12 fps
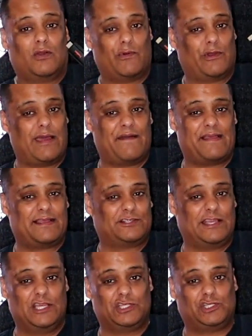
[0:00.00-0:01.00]
We're going to have that
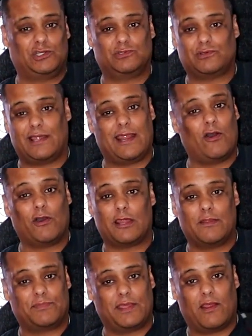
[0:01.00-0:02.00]
issue, so I didn't hook
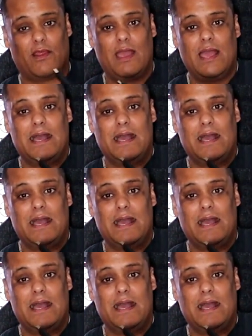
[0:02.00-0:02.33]
it up there.